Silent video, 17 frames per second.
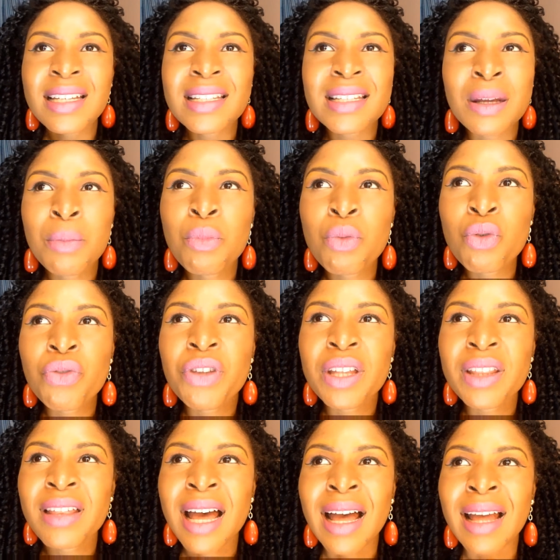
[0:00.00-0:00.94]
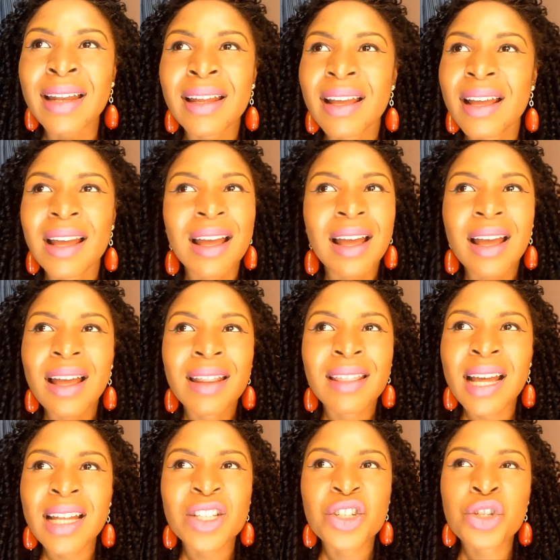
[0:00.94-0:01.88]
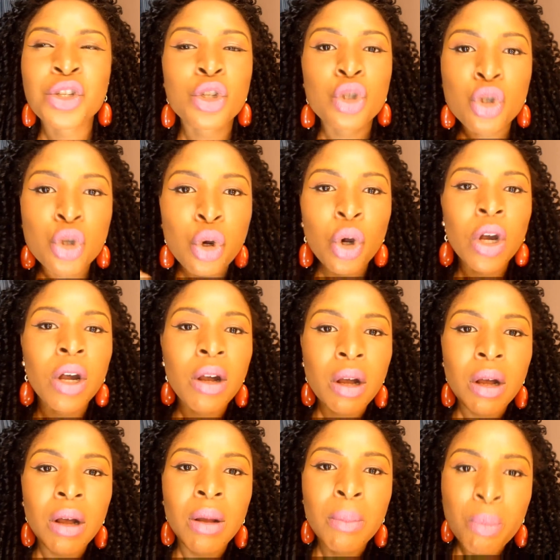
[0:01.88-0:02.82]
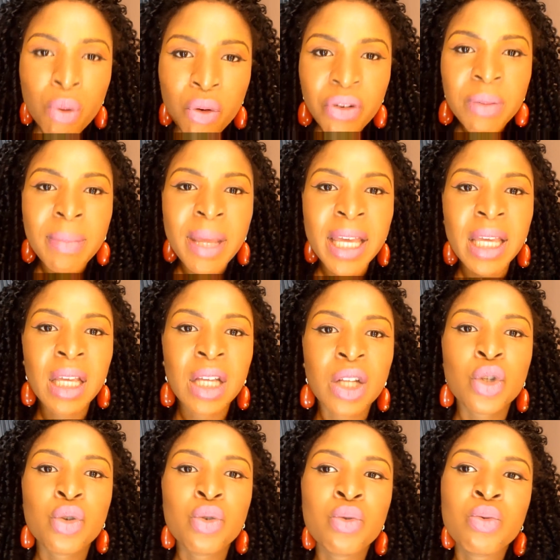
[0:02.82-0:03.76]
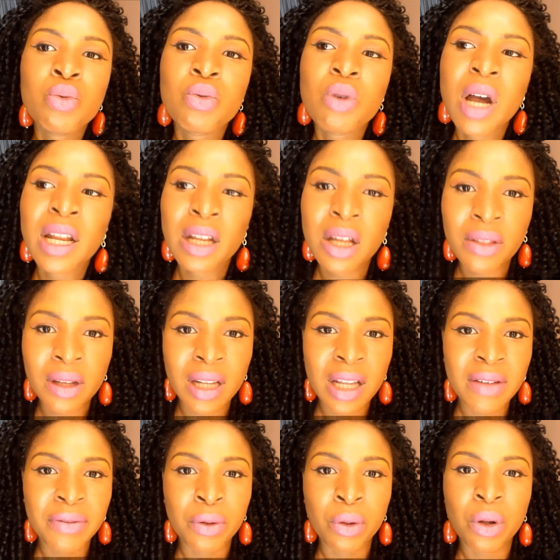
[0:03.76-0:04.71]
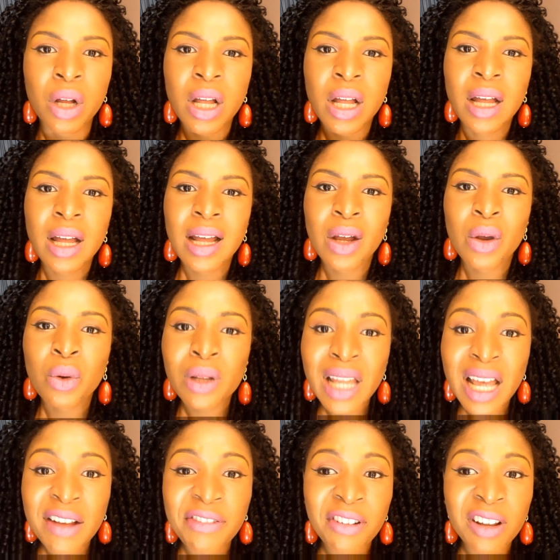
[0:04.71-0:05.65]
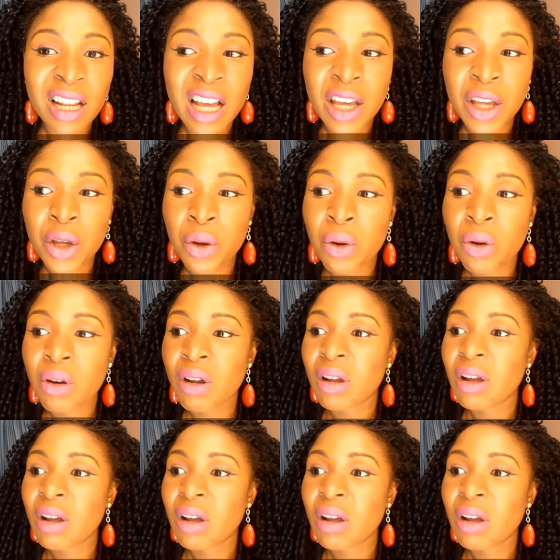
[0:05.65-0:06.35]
a movie that just took movie making to another level. Kunle Afolayan